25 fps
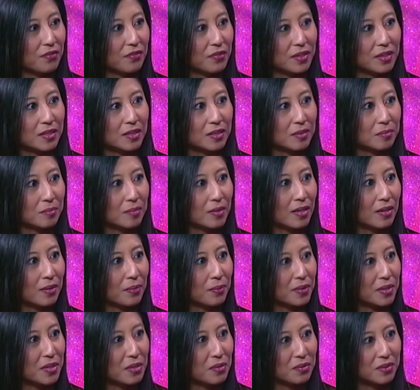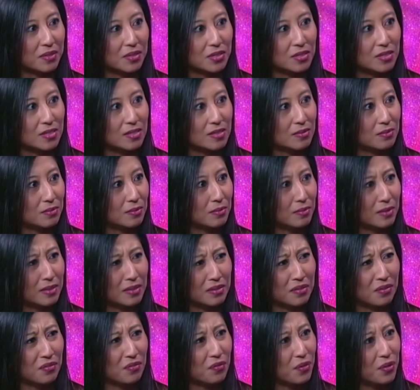film when you were just in
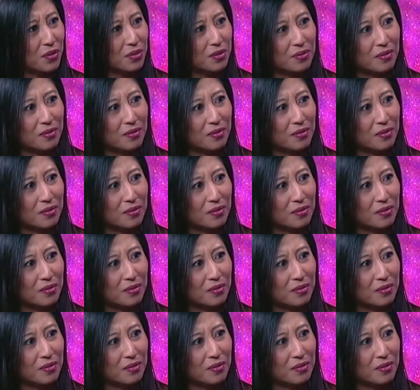the fourth